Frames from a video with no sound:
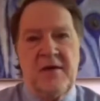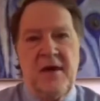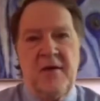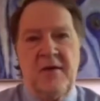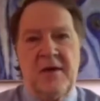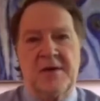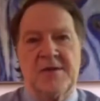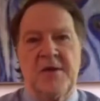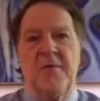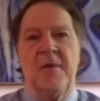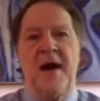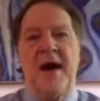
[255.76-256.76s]
I thought was,
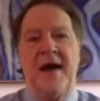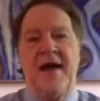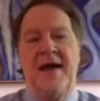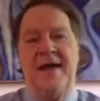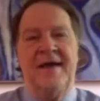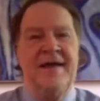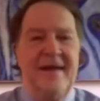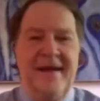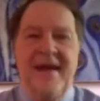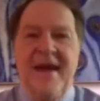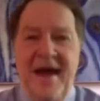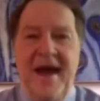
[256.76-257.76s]
oh my,
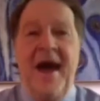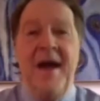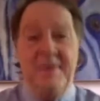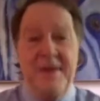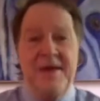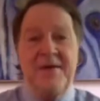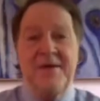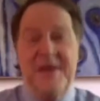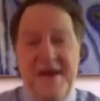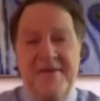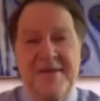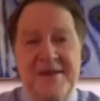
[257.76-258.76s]
I'm
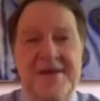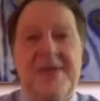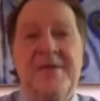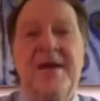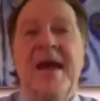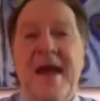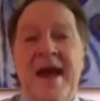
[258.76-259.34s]
guilty of it too.